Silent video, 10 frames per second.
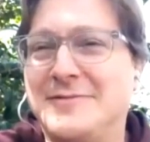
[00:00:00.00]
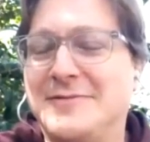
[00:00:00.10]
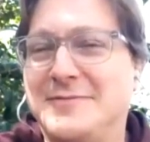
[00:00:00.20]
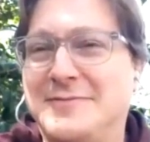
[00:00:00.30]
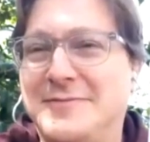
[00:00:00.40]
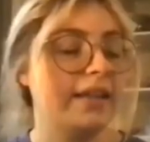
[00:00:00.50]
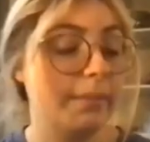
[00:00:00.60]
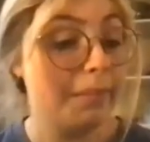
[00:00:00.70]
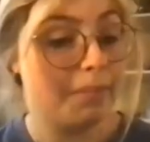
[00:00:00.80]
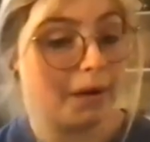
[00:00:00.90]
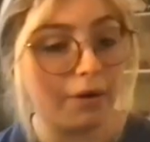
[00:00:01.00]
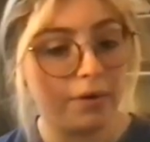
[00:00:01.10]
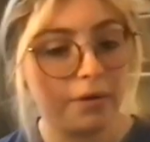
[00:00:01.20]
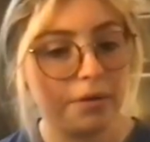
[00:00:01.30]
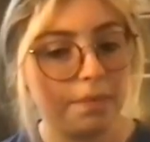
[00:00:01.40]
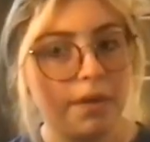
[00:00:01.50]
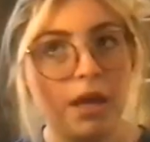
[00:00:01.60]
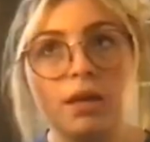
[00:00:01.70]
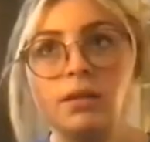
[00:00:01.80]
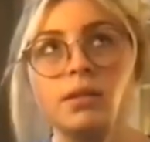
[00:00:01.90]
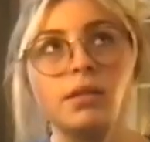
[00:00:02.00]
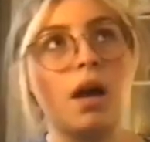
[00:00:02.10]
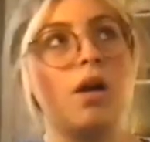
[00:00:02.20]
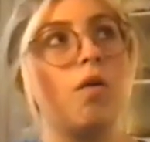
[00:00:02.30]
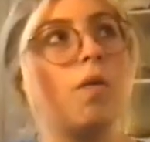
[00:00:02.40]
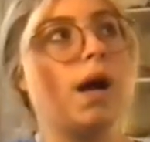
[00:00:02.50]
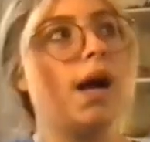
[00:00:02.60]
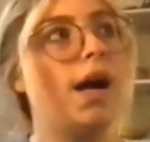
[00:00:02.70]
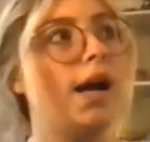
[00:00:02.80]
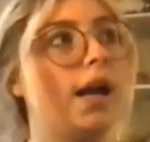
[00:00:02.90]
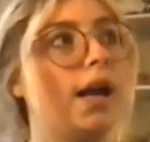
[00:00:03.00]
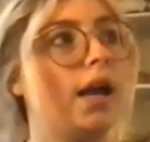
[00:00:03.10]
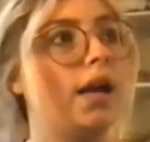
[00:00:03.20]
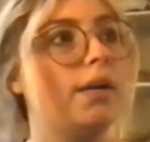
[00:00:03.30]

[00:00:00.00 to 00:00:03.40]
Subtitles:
I take them in both. So I